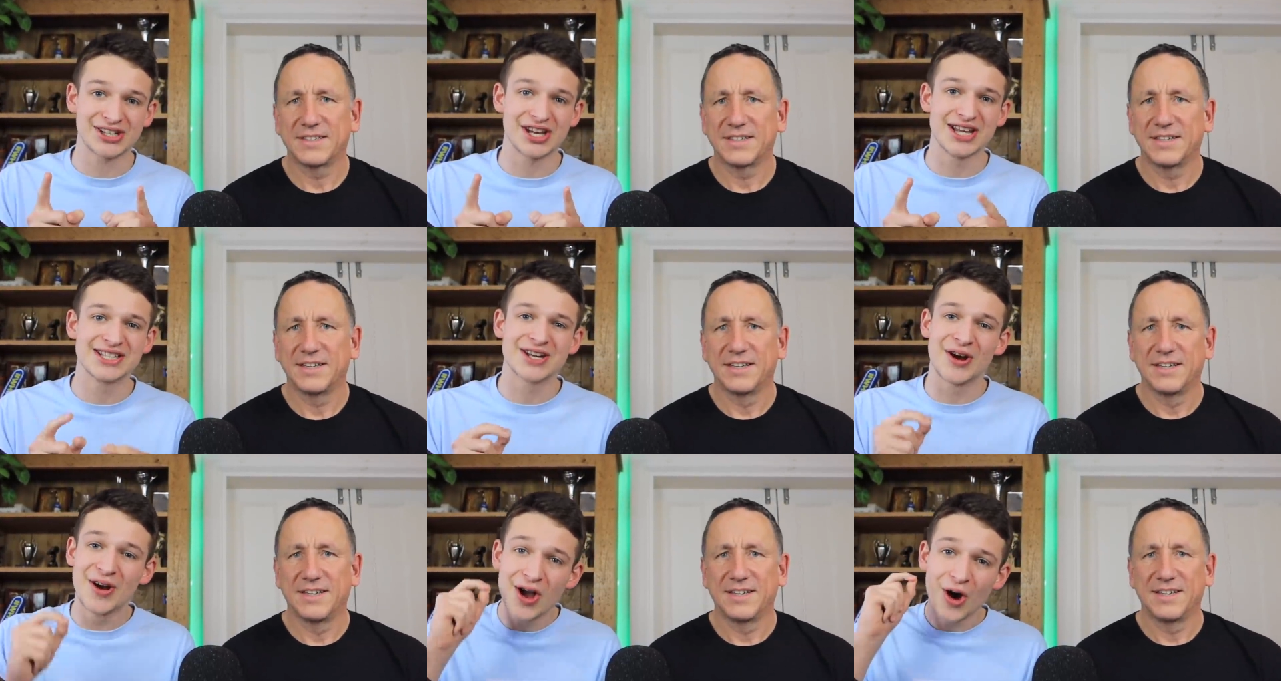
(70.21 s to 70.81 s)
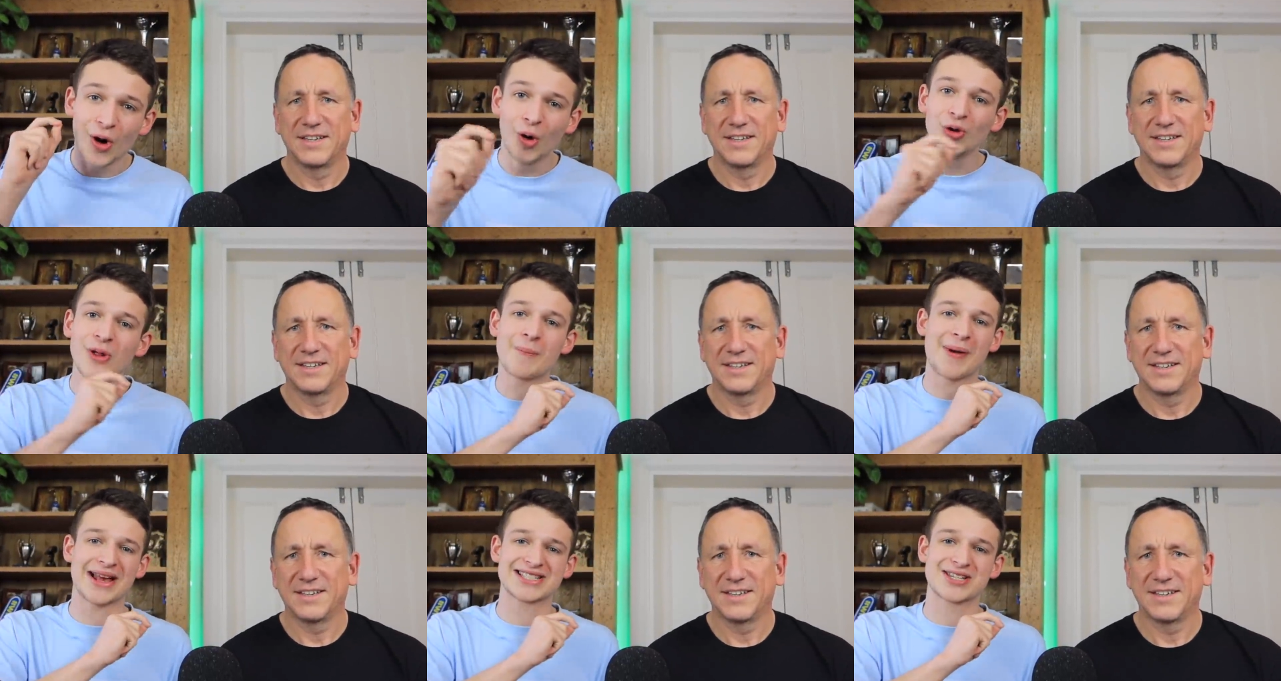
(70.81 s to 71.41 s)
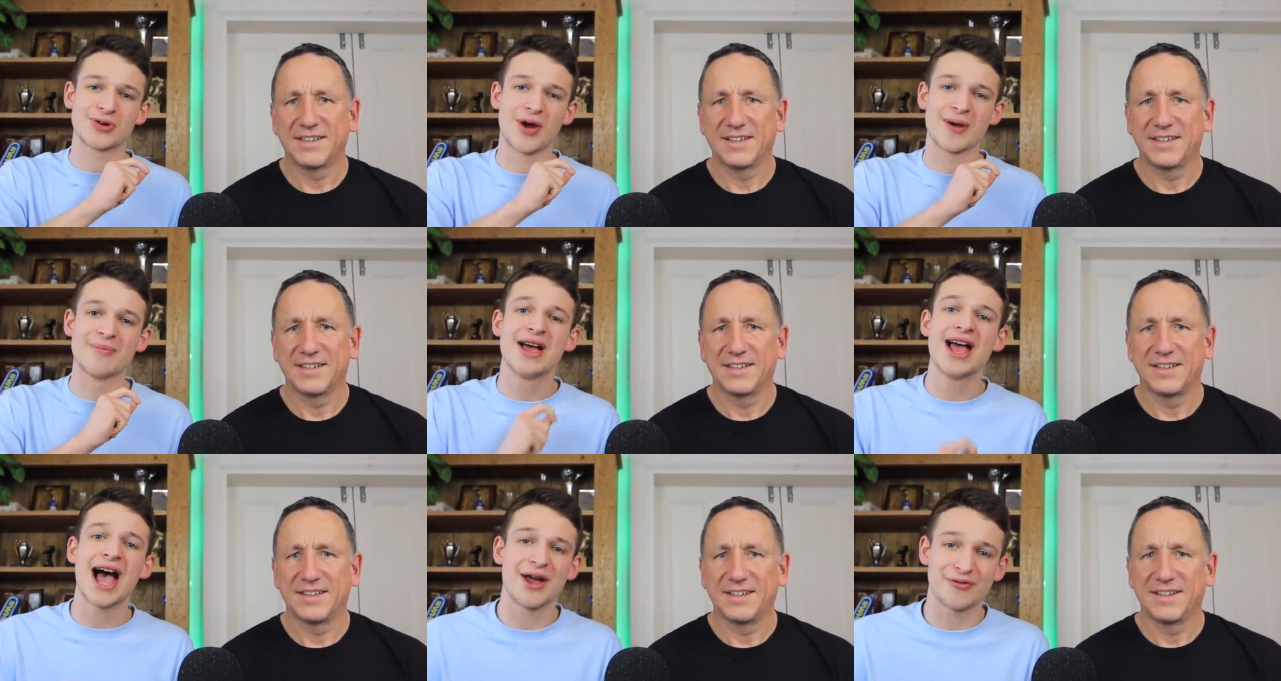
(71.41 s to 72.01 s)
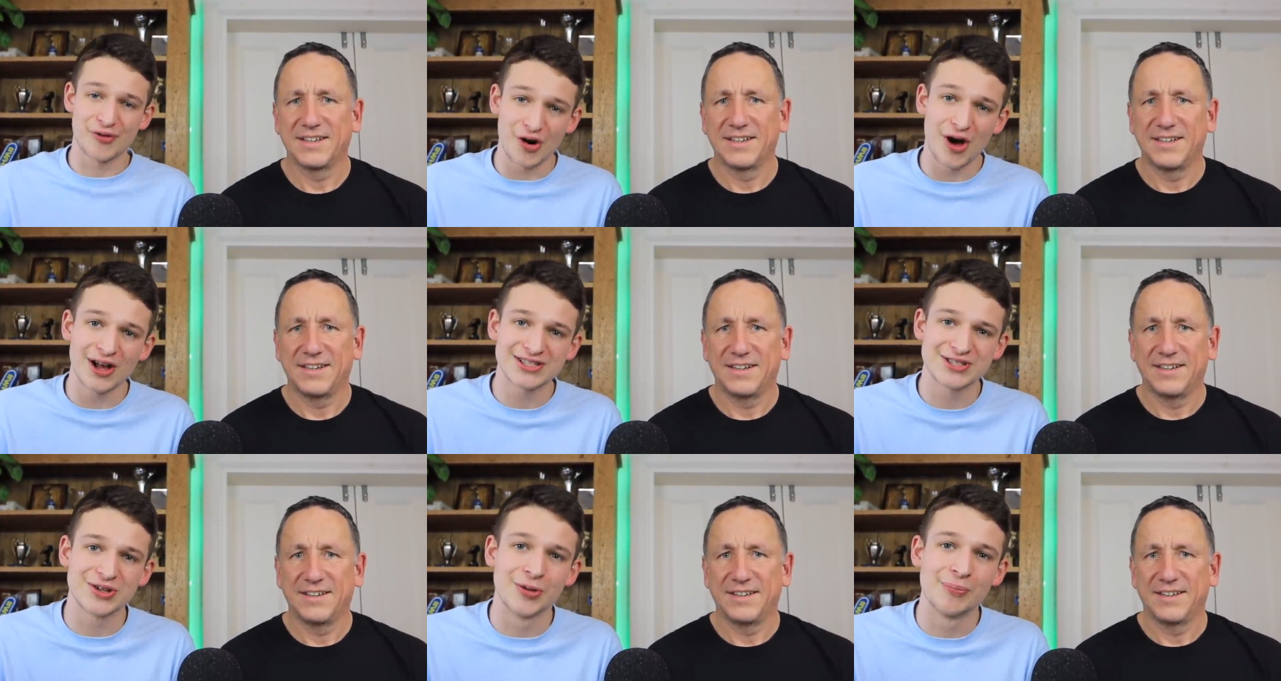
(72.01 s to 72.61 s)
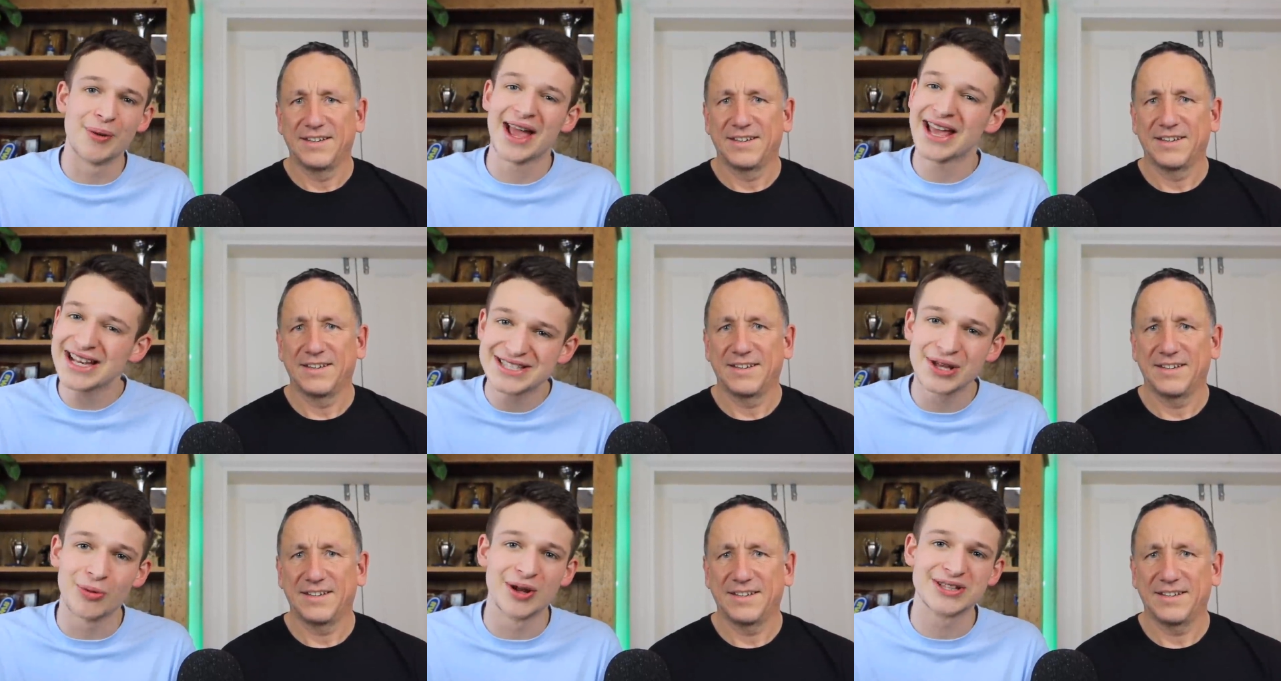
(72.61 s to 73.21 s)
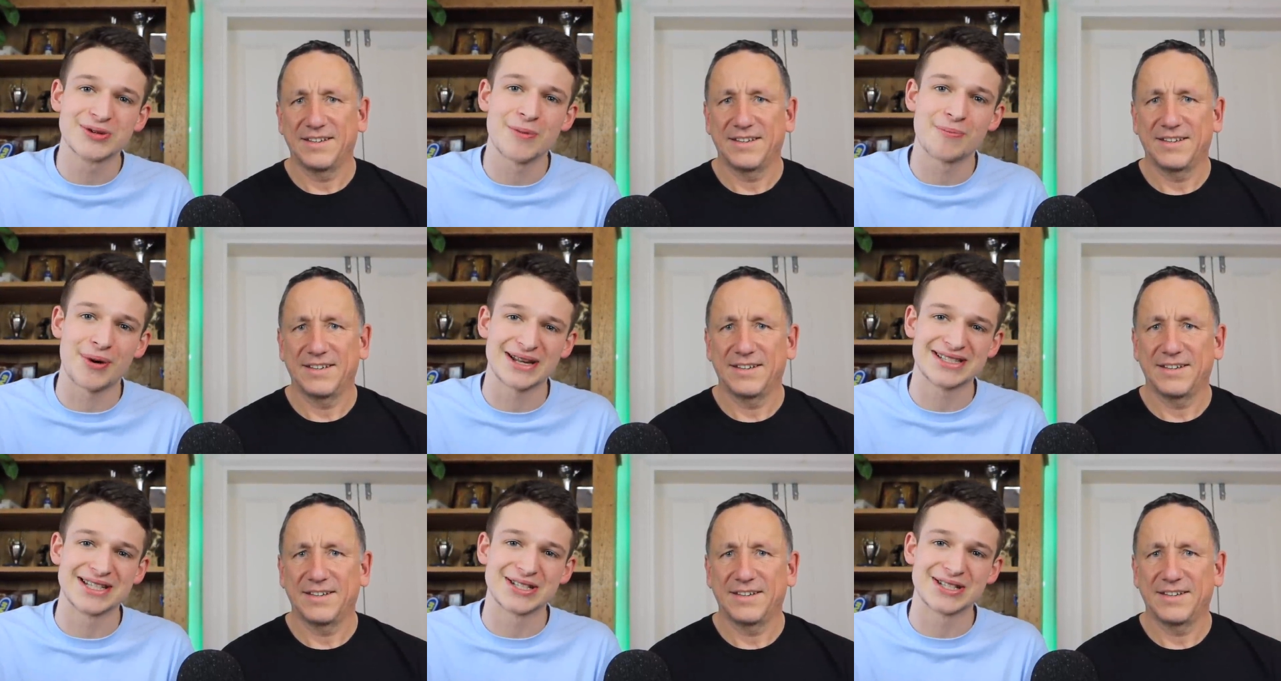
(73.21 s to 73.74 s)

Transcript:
Speaker 1: So all the best to him and for Arsenal. But he's the one to impress in